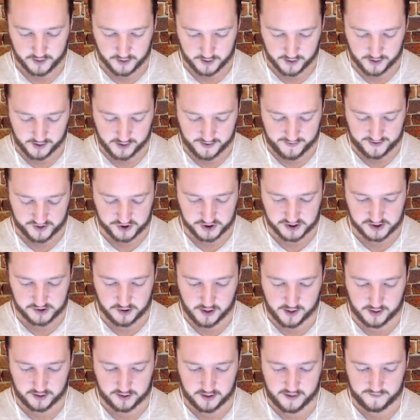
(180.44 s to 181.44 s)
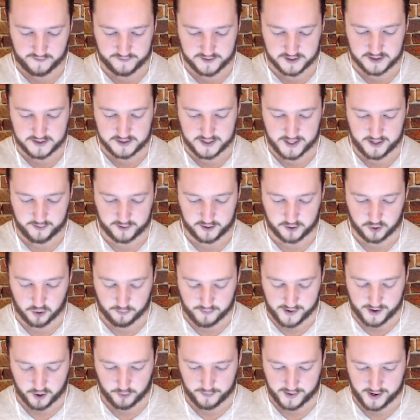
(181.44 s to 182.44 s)
uh, that's just not enough today. We're going to go
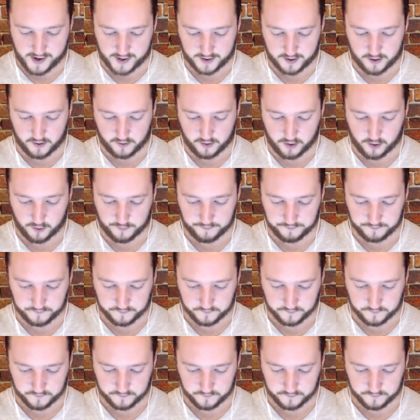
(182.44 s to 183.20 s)
Miner back here, though.